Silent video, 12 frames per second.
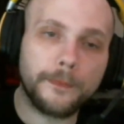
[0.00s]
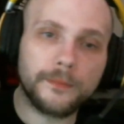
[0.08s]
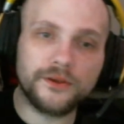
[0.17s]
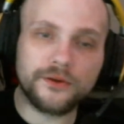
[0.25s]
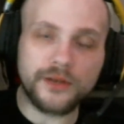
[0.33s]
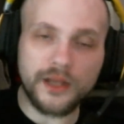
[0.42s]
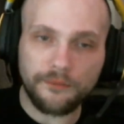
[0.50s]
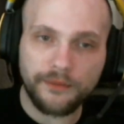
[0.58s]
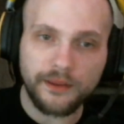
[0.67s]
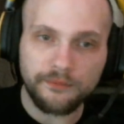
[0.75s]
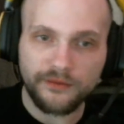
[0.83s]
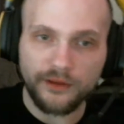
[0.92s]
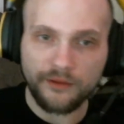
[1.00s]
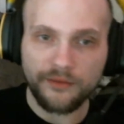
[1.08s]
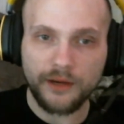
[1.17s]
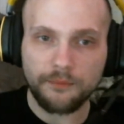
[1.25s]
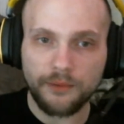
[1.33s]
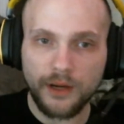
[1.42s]
you can help them solve
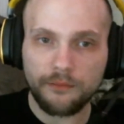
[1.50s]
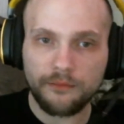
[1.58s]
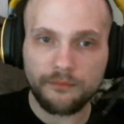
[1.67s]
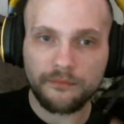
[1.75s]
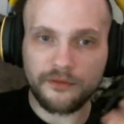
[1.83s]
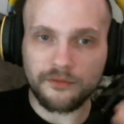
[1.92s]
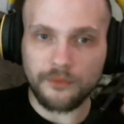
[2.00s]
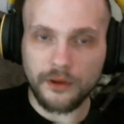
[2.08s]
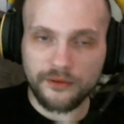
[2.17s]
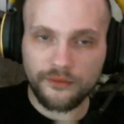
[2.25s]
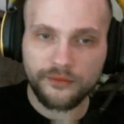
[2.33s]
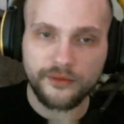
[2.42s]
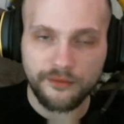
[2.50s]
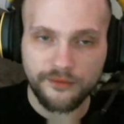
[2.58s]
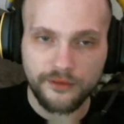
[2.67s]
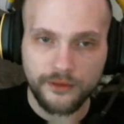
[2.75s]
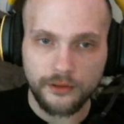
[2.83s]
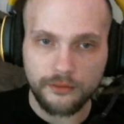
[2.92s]
their problems while you solve
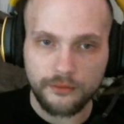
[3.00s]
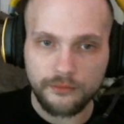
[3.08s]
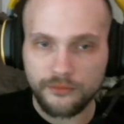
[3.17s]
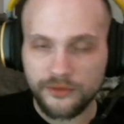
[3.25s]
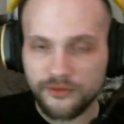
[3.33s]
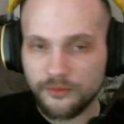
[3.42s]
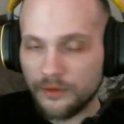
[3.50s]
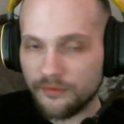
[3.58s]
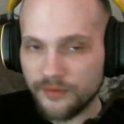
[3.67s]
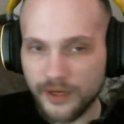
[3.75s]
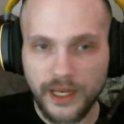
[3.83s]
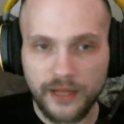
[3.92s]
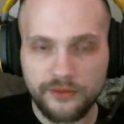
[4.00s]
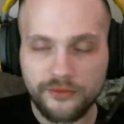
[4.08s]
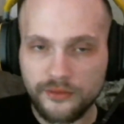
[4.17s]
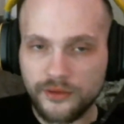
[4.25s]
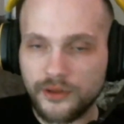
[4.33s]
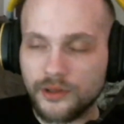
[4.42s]
your own, which could be
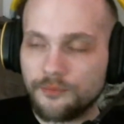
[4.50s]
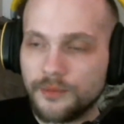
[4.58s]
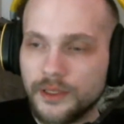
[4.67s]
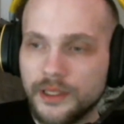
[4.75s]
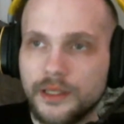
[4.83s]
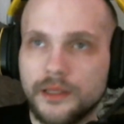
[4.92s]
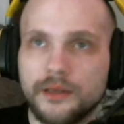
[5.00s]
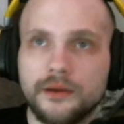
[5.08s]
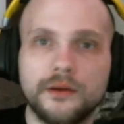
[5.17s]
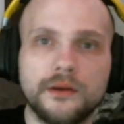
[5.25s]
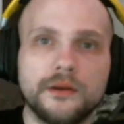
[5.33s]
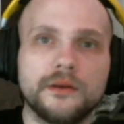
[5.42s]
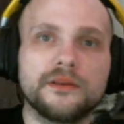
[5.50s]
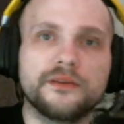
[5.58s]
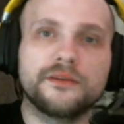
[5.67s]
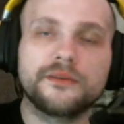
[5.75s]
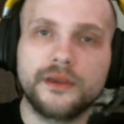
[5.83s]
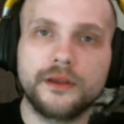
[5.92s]
financial, could be
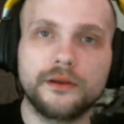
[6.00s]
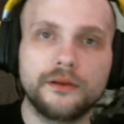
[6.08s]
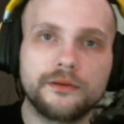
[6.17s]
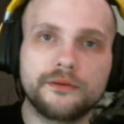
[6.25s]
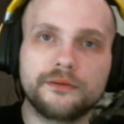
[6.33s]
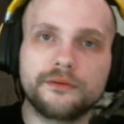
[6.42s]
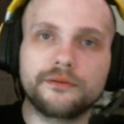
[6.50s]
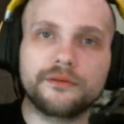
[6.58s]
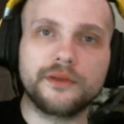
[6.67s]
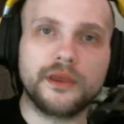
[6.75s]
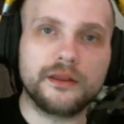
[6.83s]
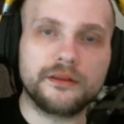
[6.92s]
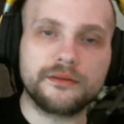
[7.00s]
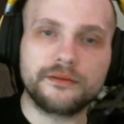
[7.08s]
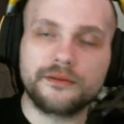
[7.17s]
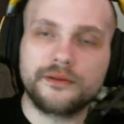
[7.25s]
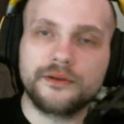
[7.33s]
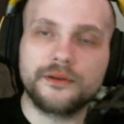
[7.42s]
skills
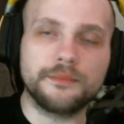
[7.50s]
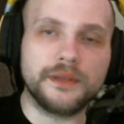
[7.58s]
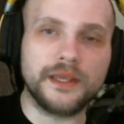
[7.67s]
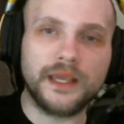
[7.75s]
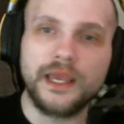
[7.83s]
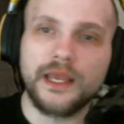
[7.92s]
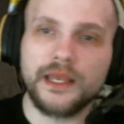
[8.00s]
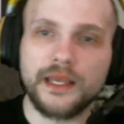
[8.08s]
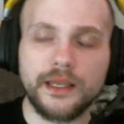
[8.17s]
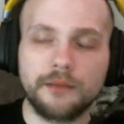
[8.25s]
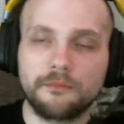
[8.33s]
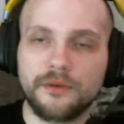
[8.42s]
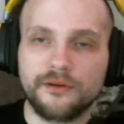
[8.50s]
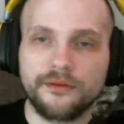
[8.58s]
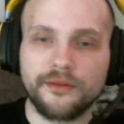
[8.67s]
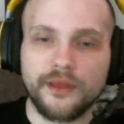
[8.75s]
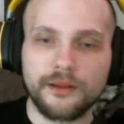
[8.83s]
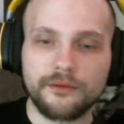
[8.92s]
sets, could be any number of things.